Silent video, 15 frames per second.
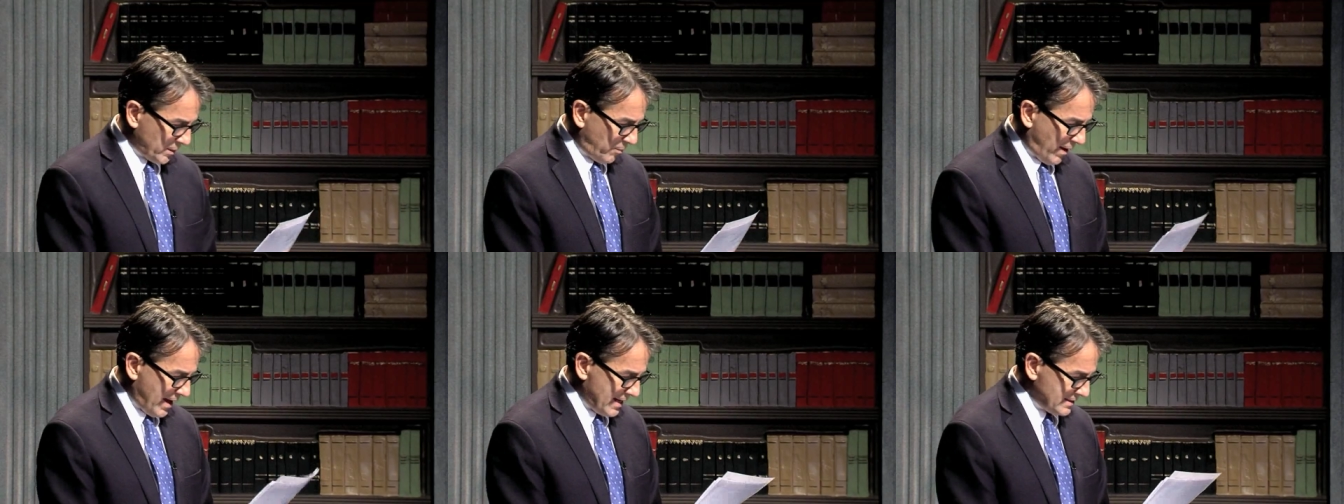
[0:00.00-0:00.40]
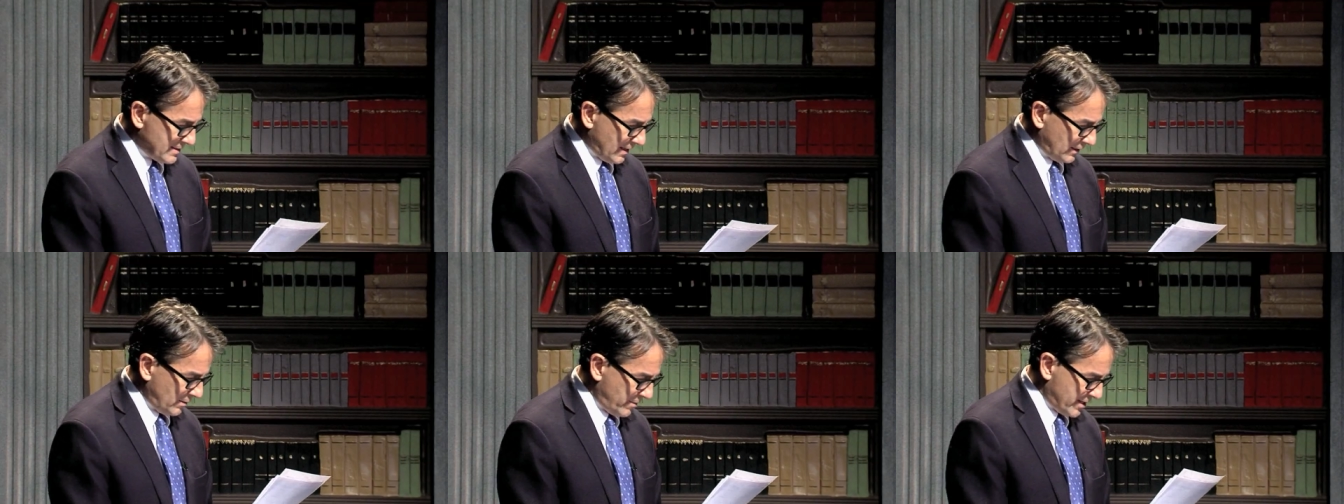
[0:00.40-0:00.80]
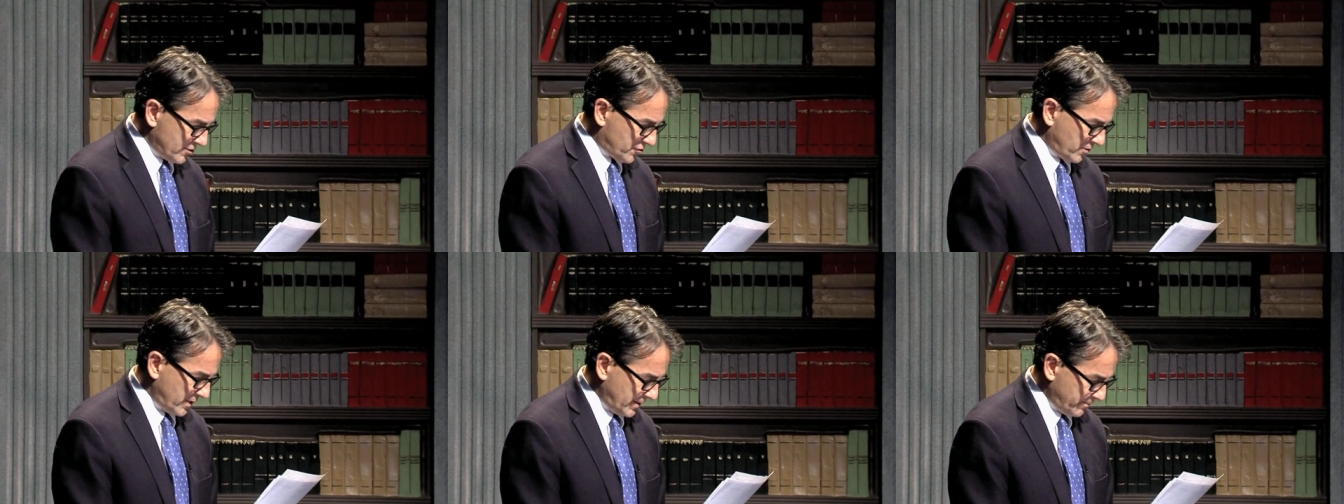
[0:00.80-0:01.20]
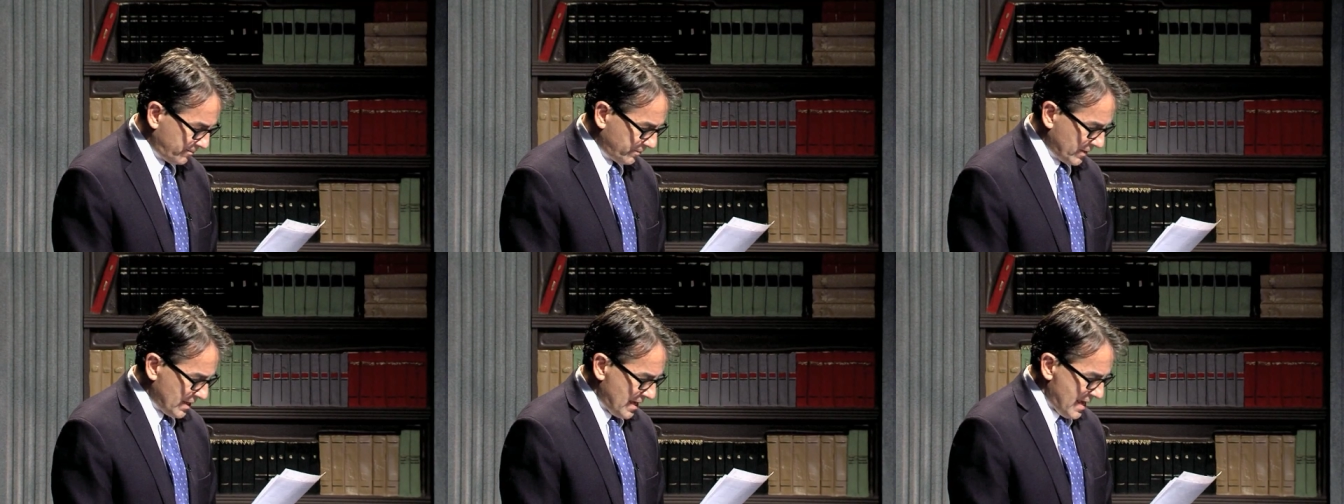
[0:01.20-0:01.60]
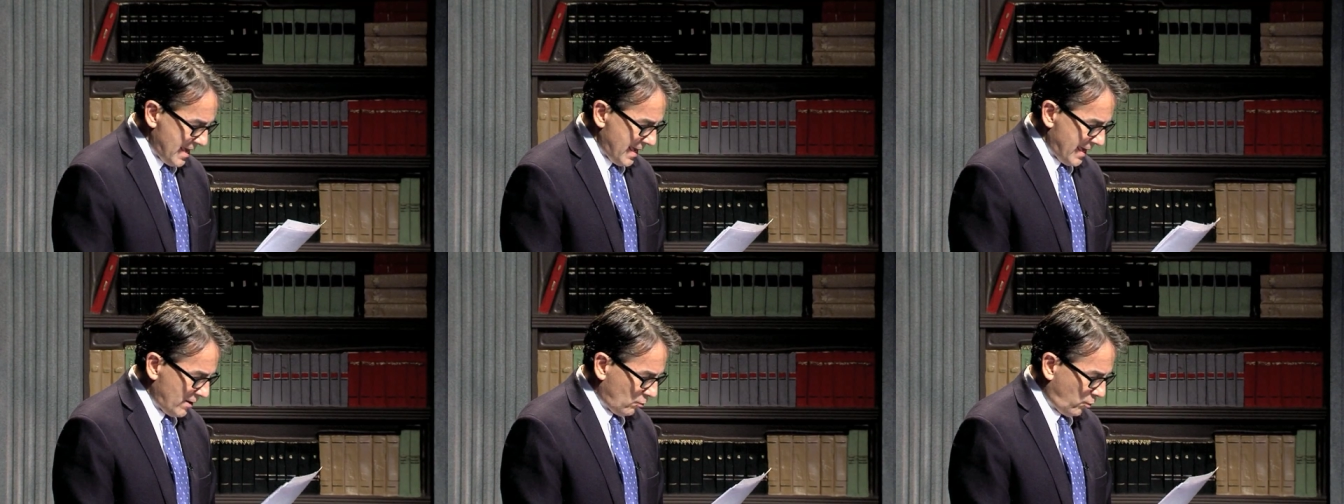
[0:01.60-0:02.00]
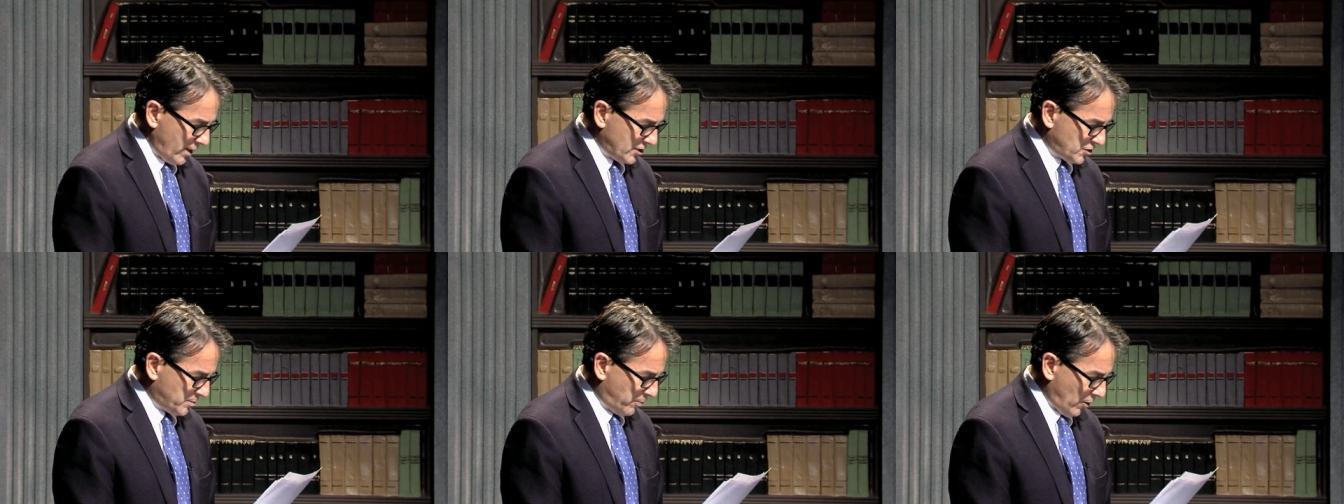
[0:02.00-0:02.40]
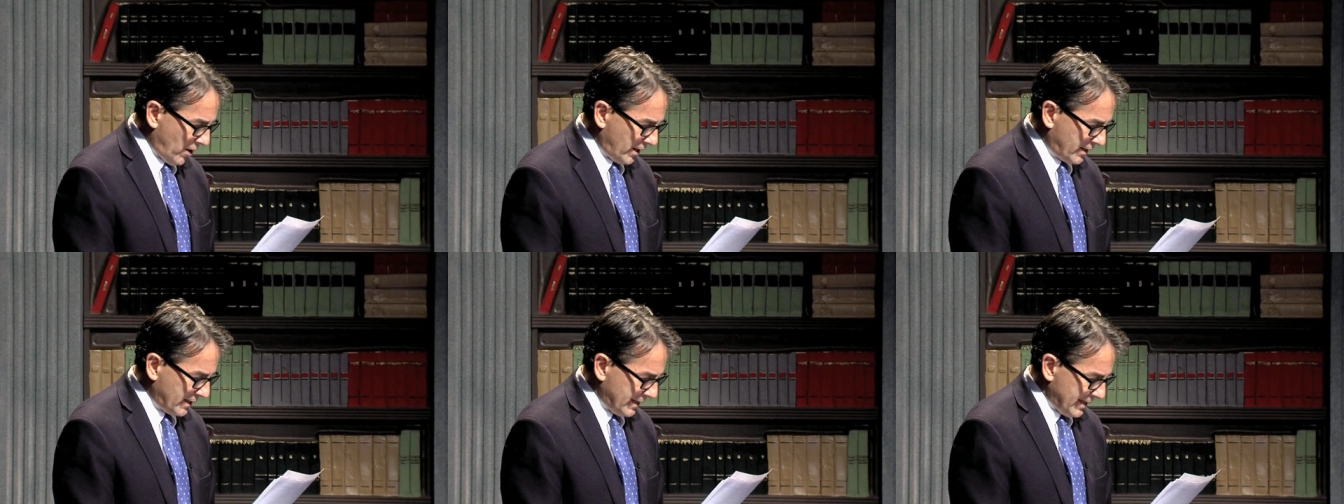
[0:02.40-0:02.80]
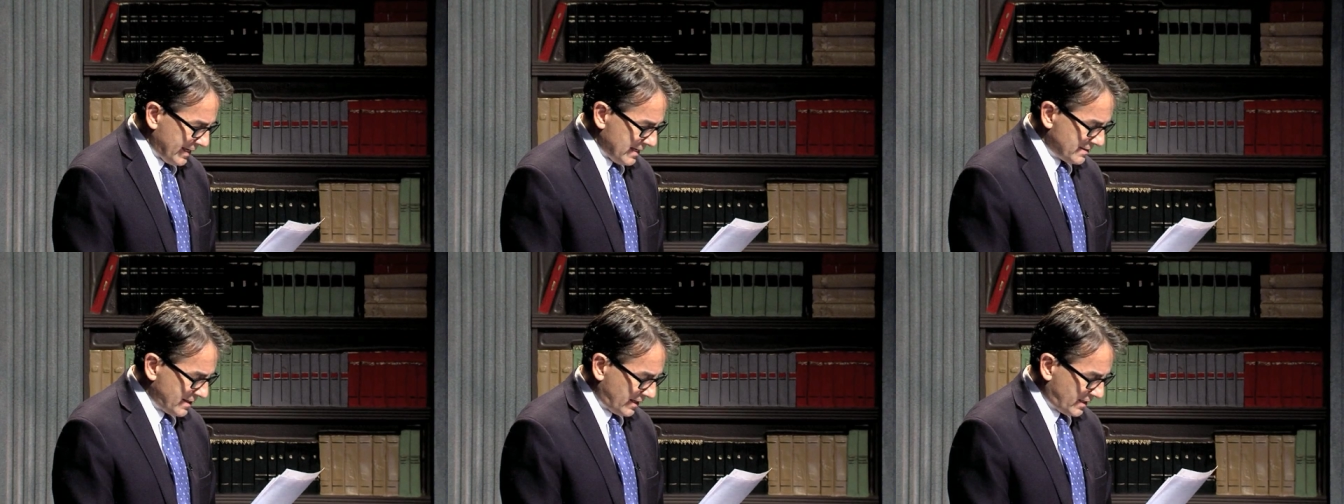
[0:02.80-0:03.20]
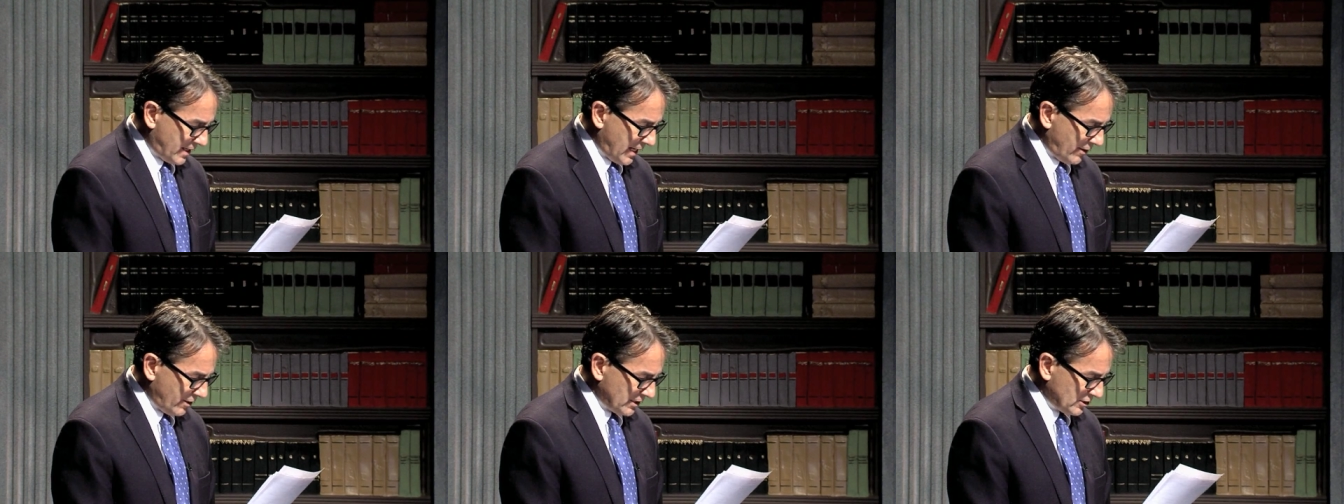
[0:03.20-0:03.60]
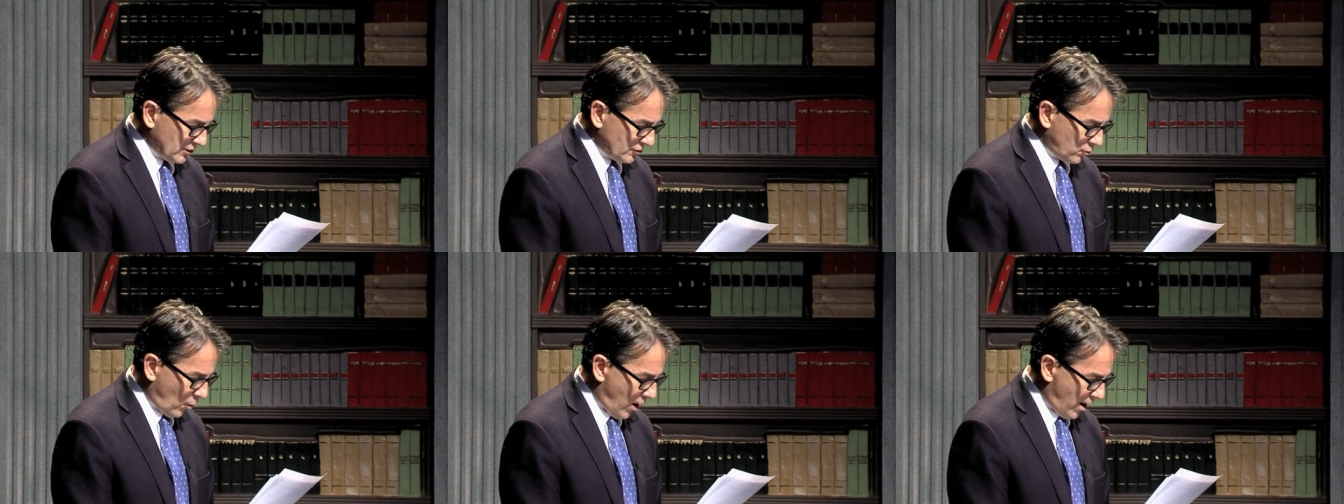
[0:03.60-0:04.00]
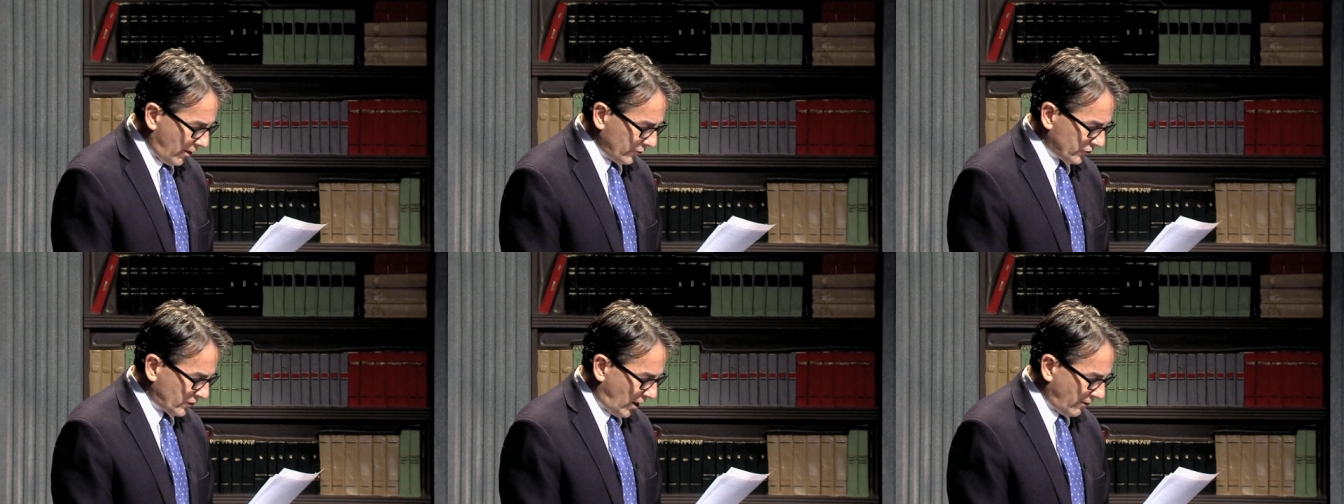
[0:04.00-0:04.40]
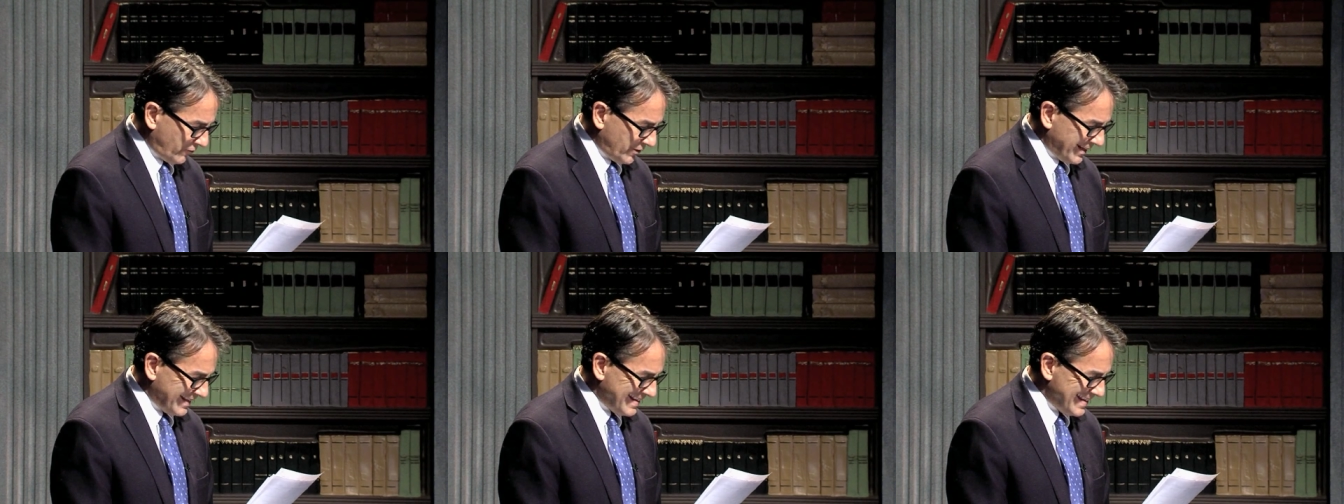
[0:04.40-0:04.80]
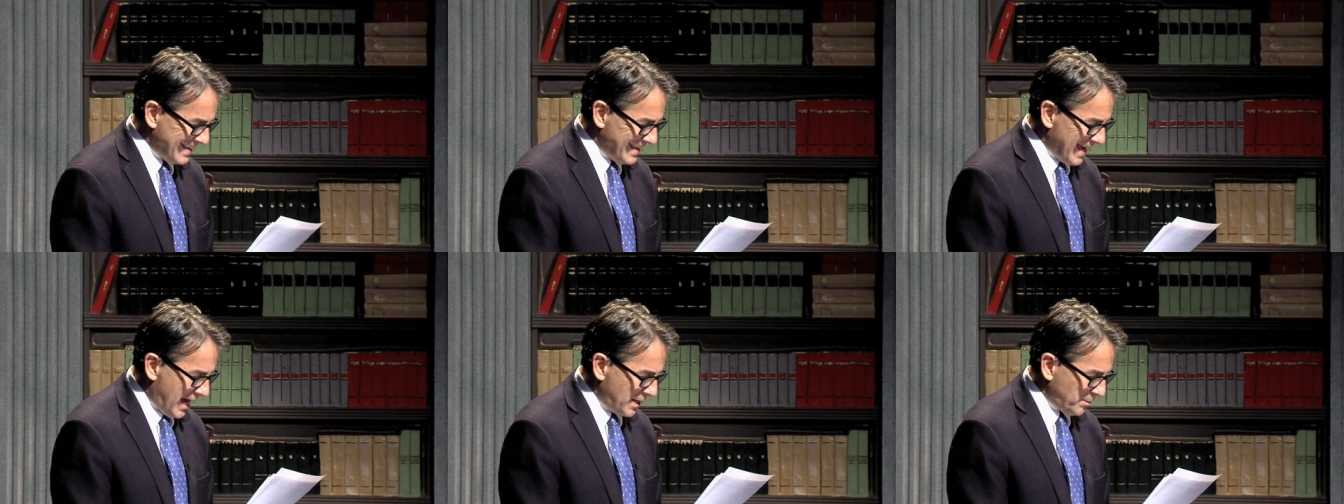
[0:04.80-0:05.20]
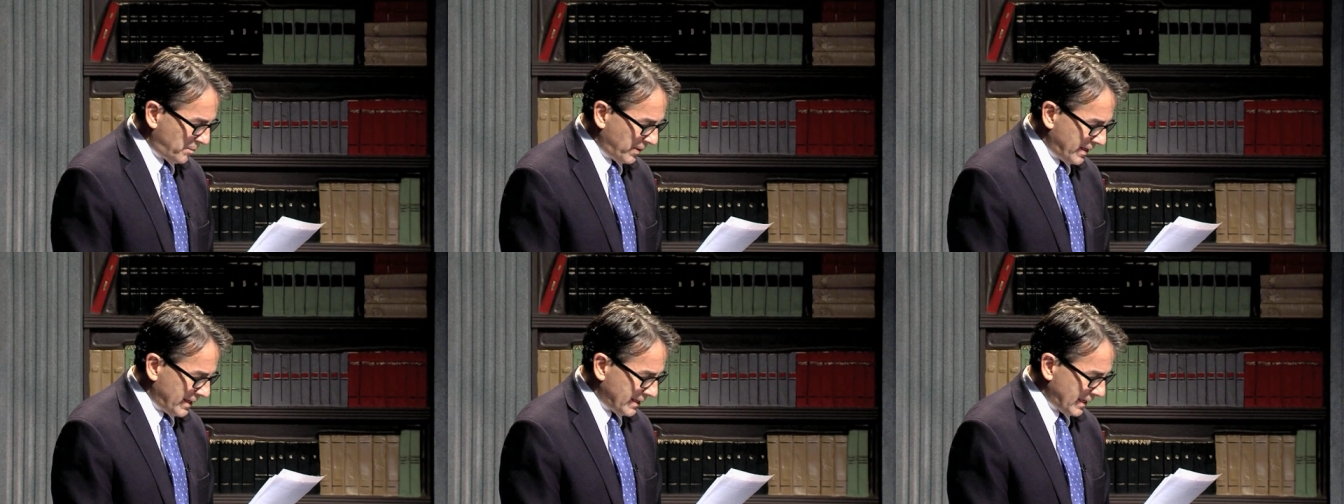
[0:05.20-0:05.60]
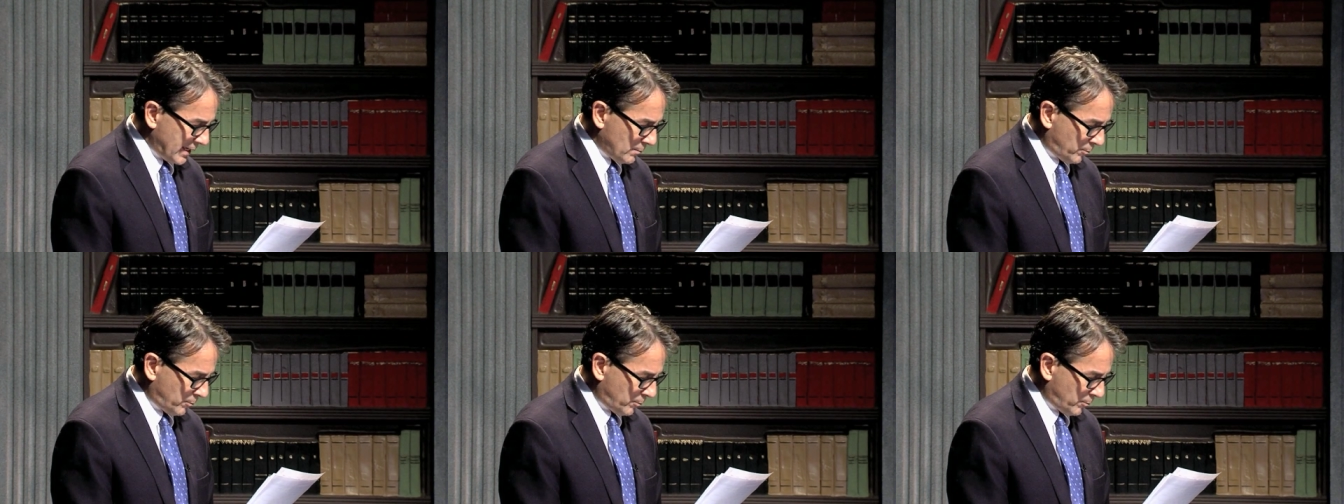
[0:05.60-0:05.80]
Pines Elementary. In which book is a character's walls covered in neon pink and